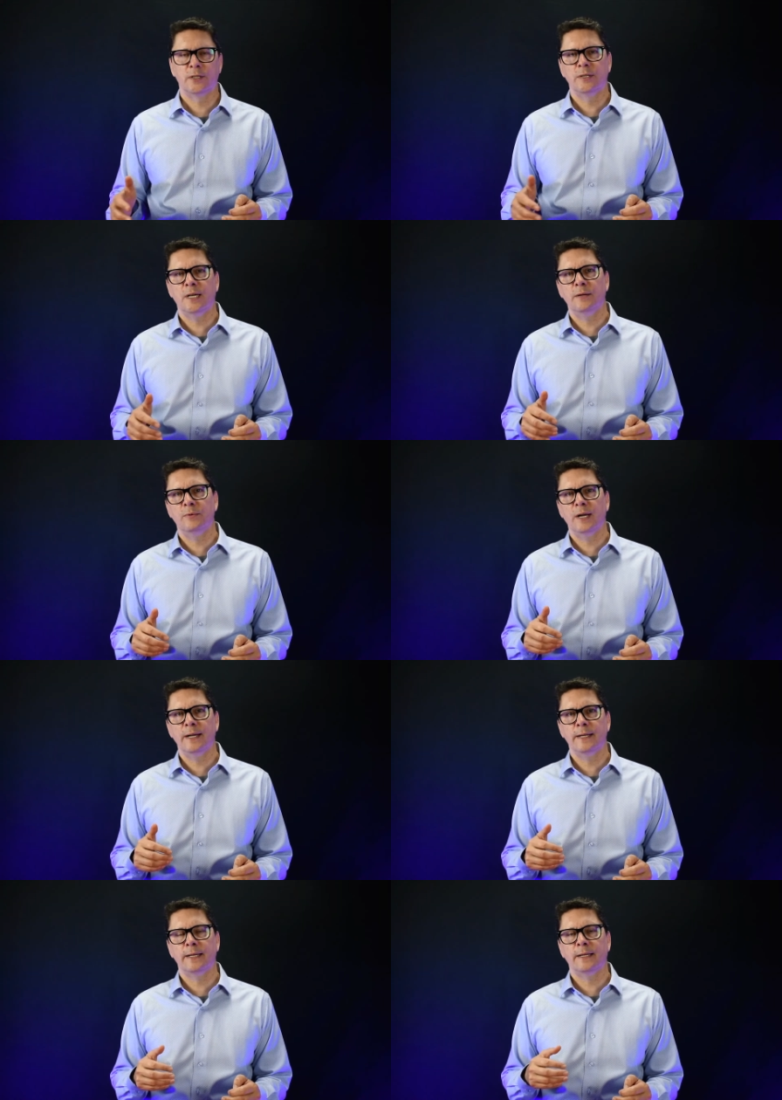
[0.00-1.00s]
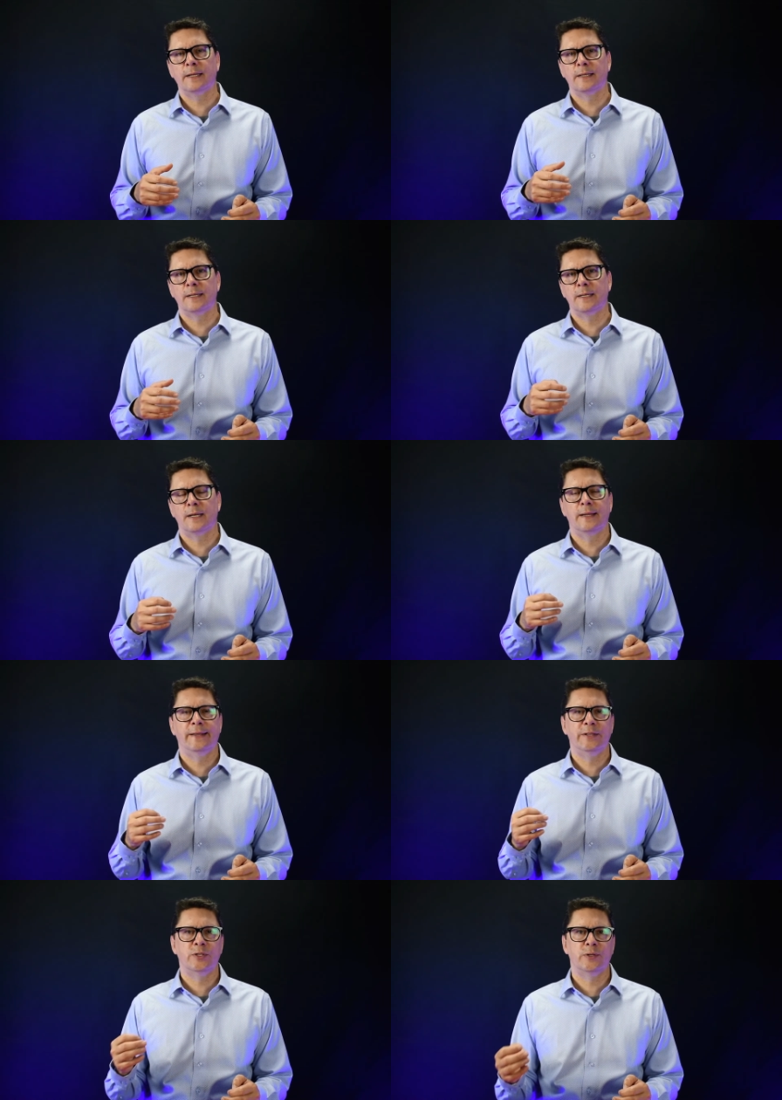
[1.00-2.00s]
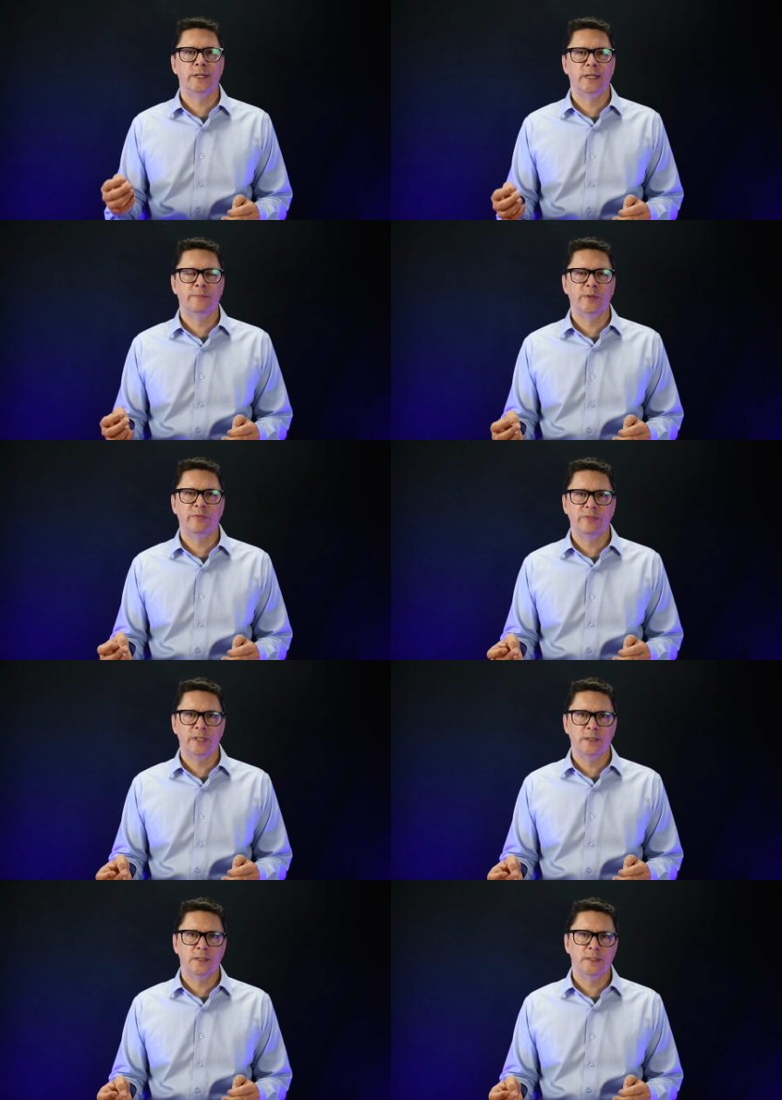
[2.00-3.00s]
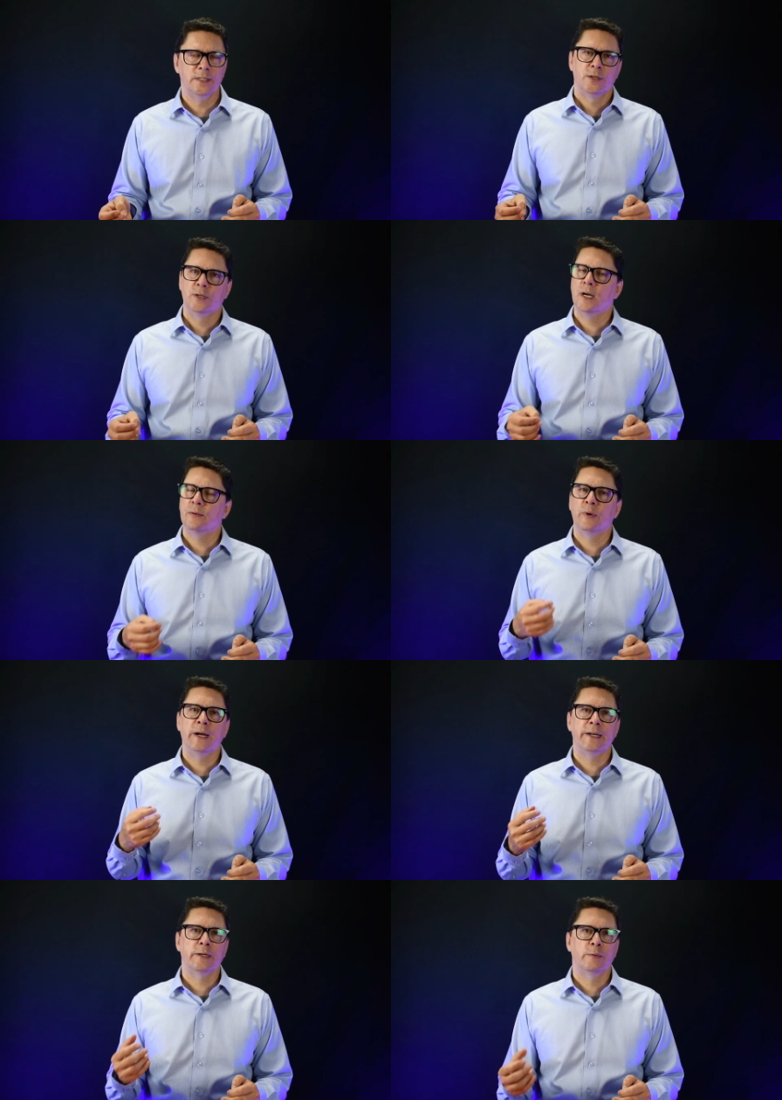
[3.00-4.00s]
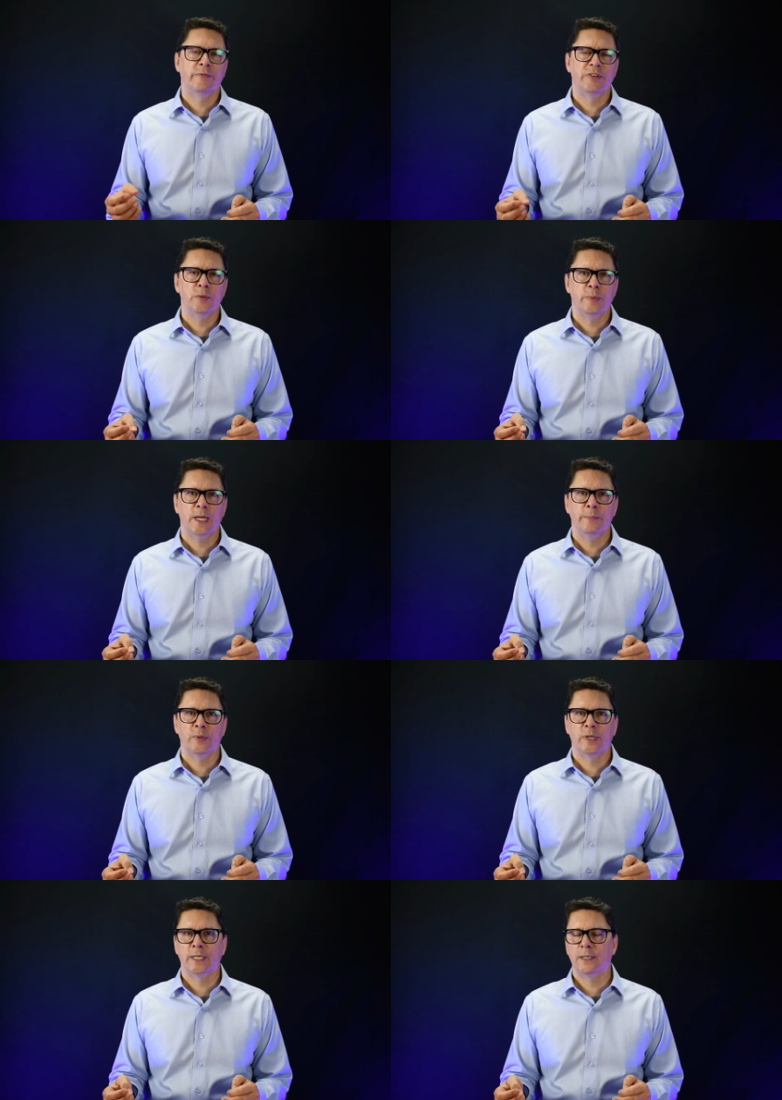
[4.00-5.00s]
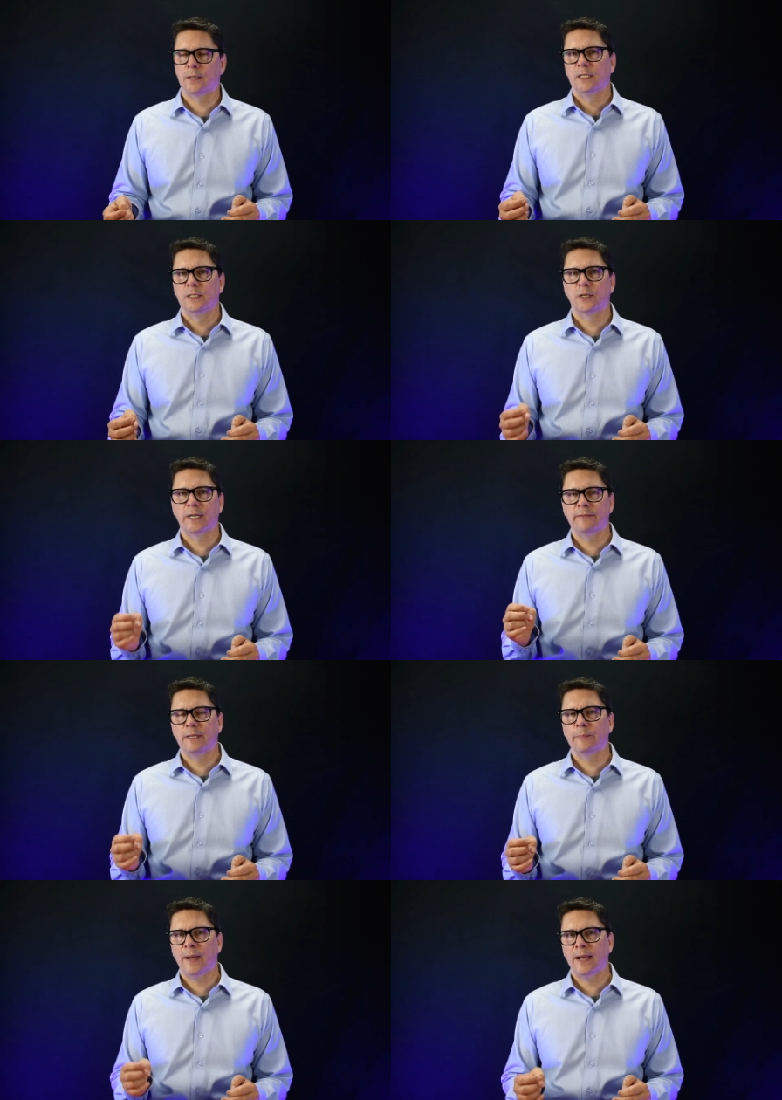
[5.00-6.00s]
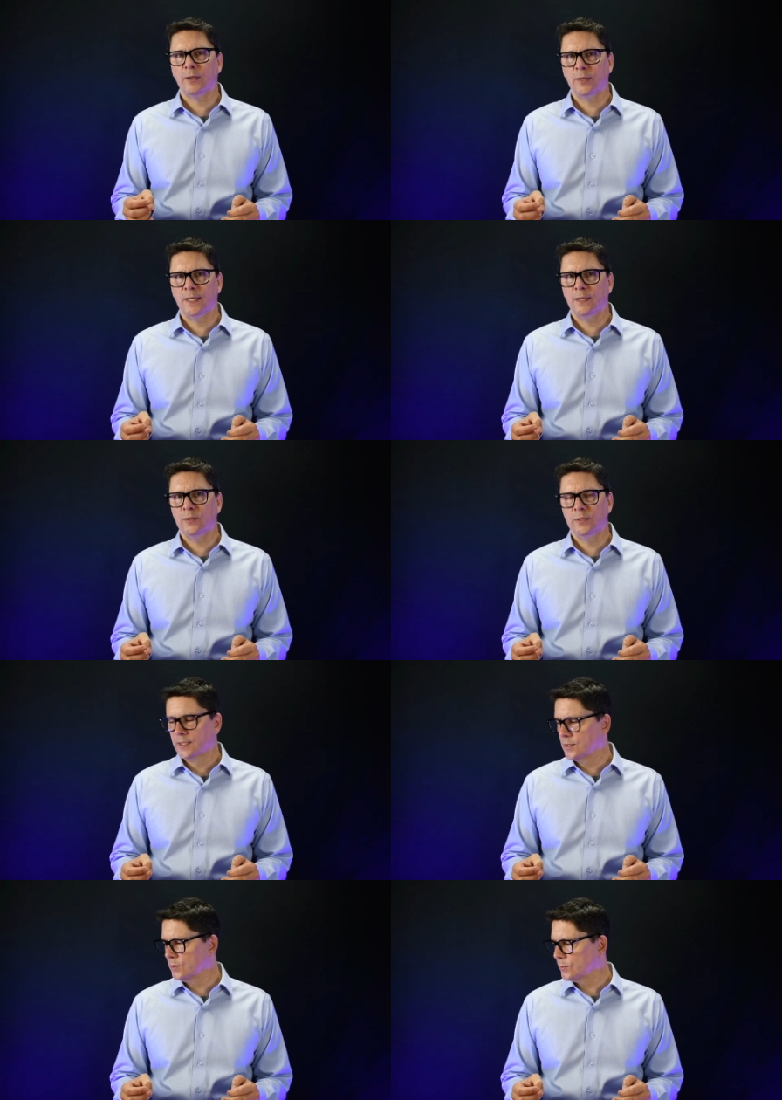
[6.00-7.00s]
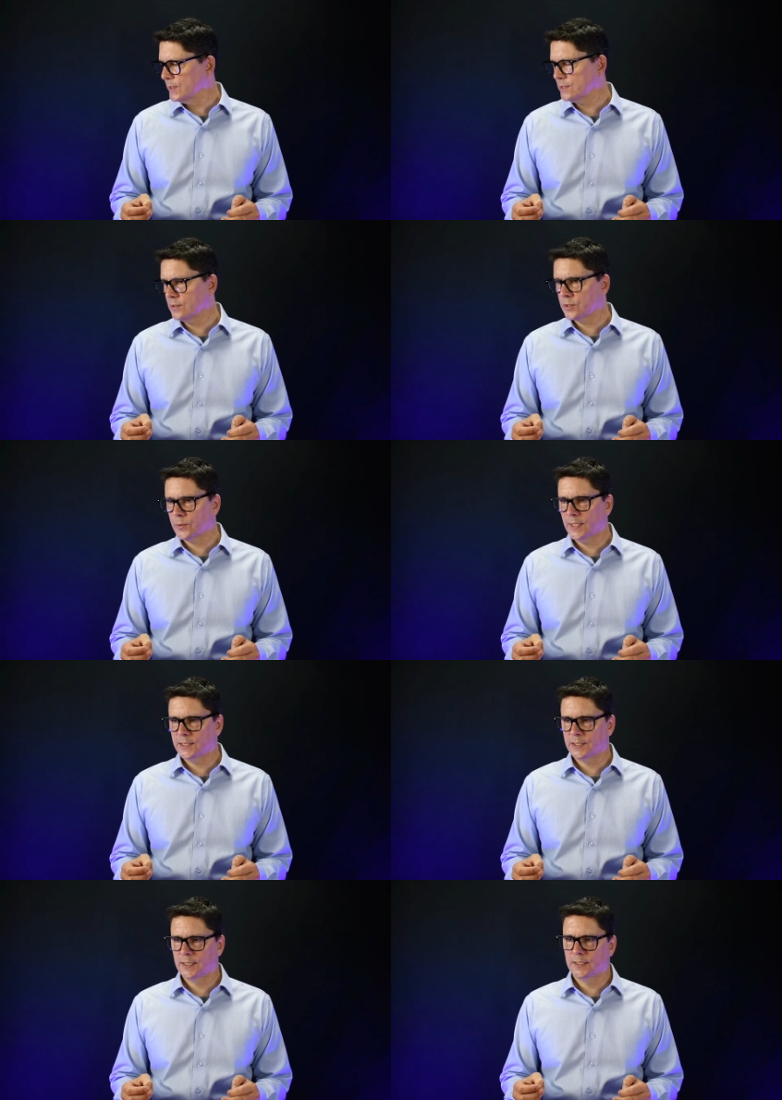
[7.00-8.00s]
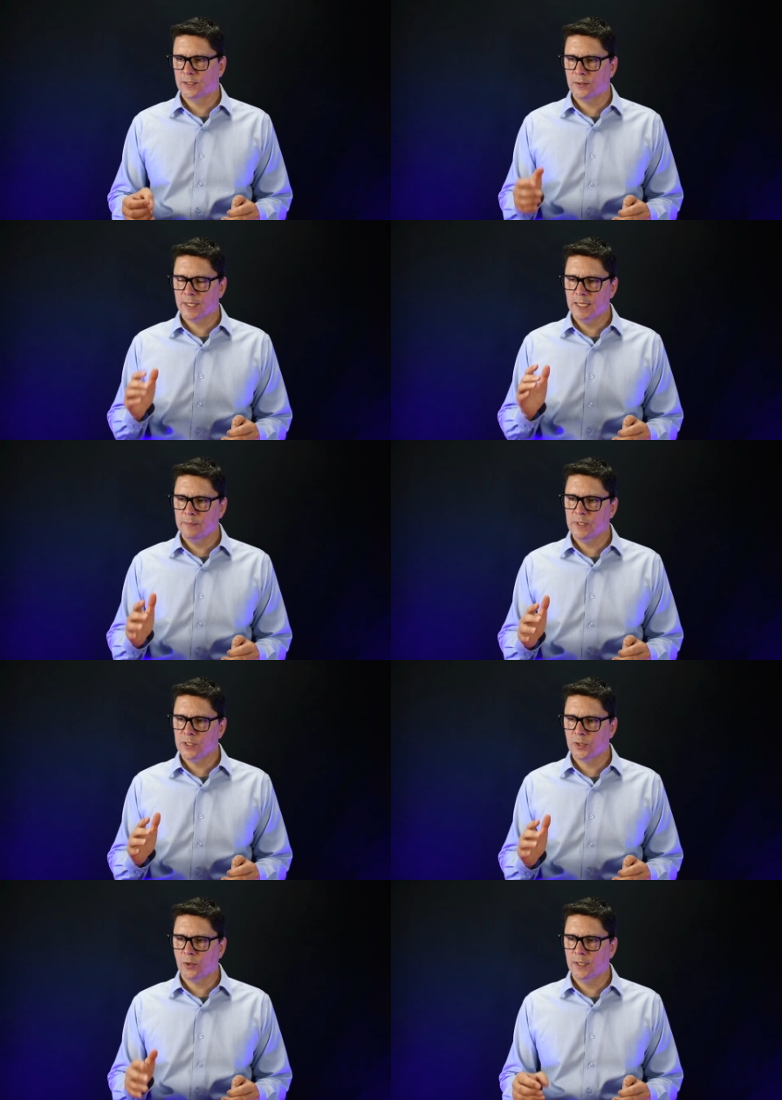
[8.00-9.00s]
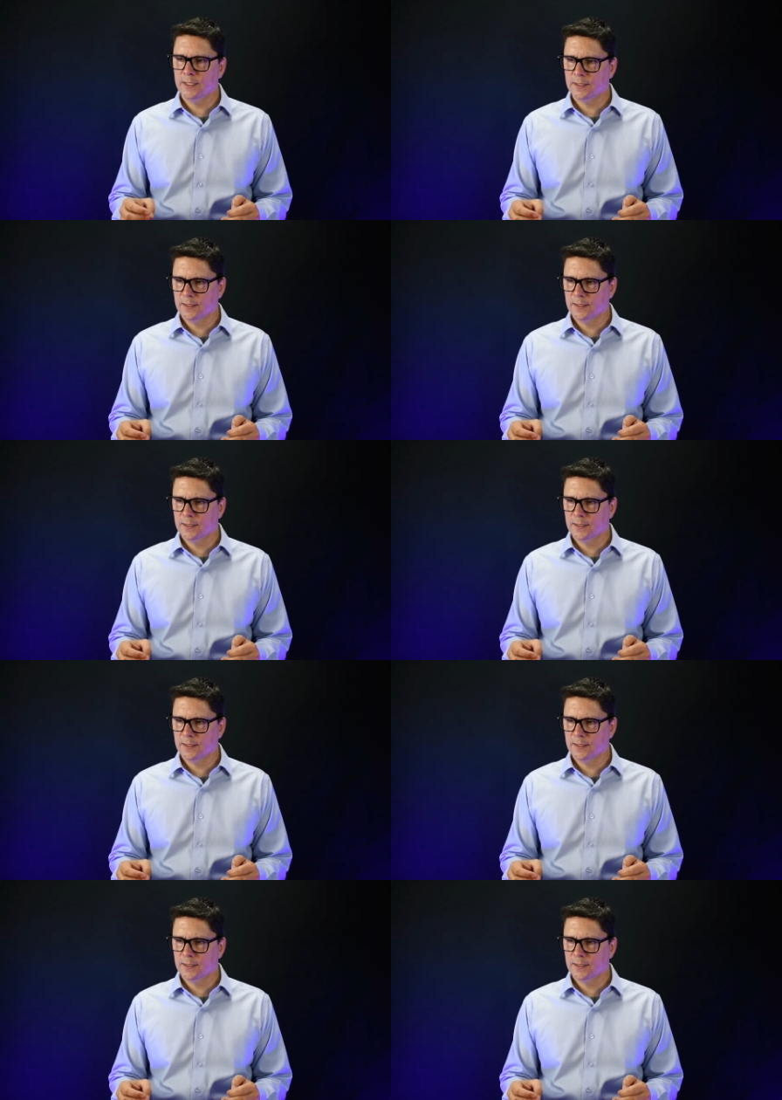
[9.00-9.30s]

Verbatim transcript: not writing a history of your field. You're not writing a review paper here. You're giving background to the research question. So keep it short